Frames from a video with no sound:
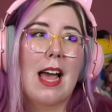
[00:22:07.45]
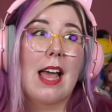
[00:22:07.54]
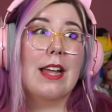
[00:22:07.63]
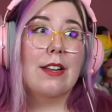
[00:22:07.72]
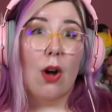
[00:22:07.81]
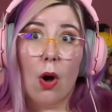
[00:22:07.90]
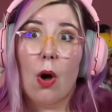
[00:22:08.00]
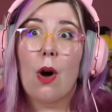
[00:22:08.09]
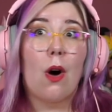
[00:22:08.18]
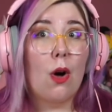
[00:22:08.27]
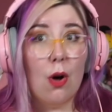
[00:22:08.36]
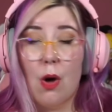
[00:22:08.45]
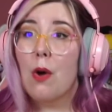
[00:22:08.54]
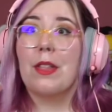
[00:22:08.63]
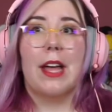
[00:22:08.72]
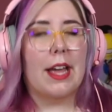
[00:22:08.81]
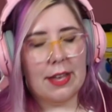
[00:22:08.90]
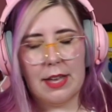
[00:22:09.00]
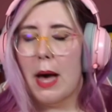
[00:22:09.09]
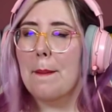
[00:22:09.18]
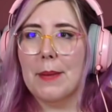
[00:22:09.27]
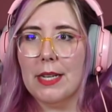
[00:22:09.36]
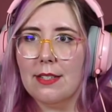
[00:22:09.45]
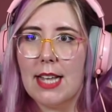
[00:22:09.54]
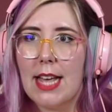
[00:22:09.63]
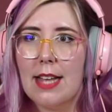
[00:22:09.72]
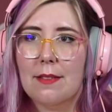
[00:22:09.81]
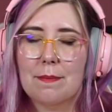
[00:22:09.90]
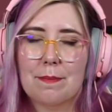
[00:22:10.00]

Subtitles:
and all that encompass it.